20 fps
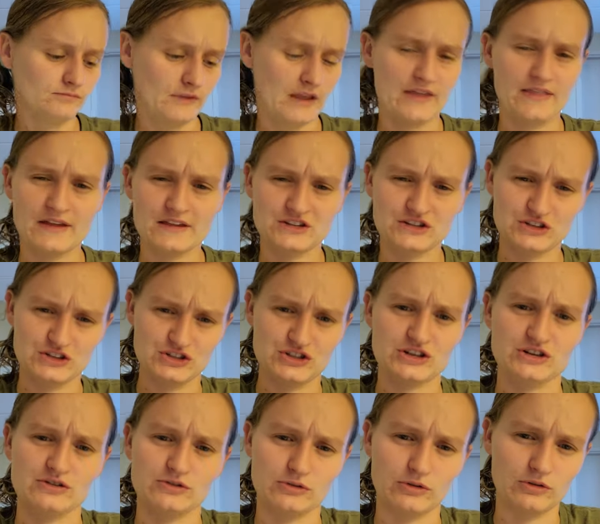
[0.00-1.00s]
and that's just
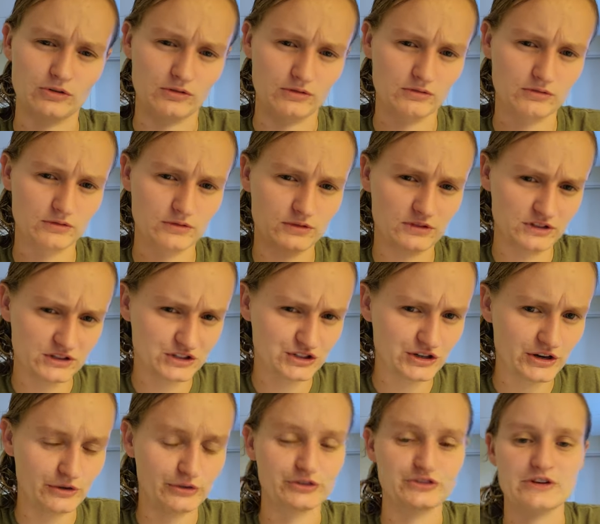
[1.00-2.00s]
general
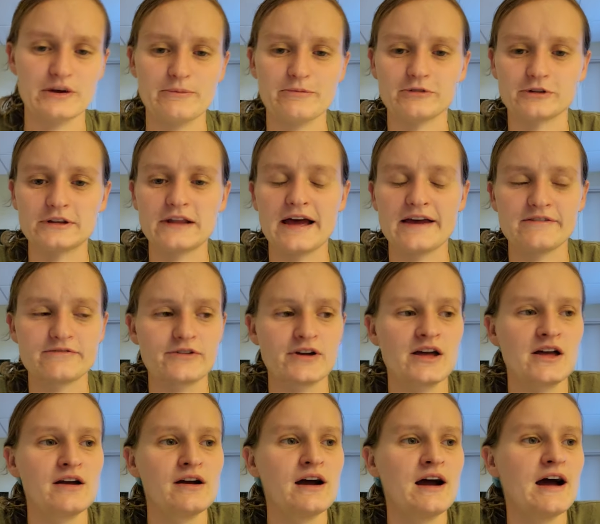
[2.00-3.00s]
general tip for life.
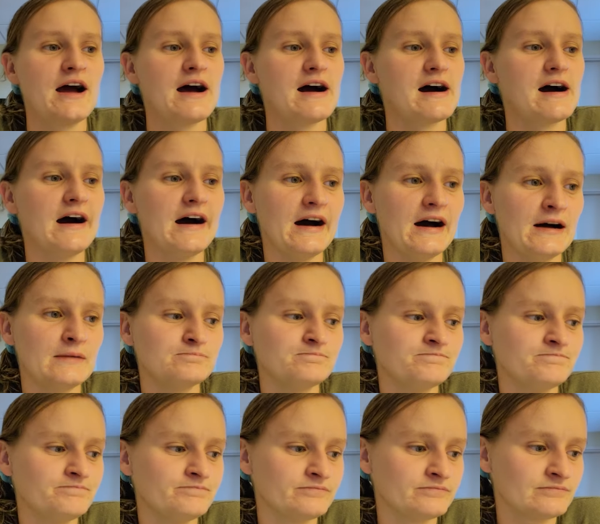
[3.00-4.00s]
Um,